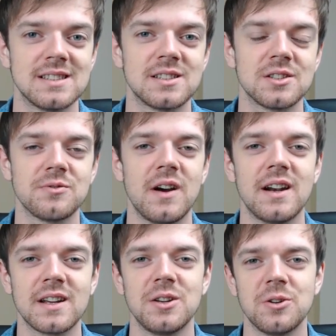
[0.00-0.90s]
This is
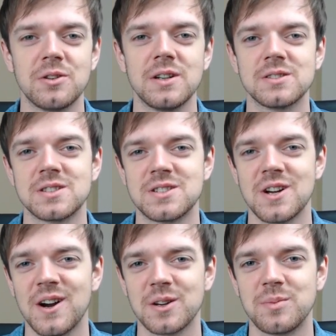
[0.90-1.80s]
very curious
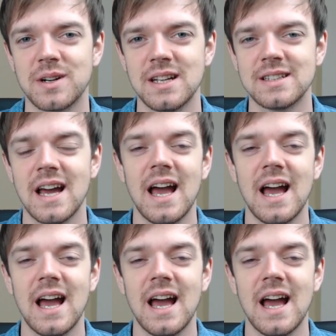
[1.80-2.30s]
dog breed.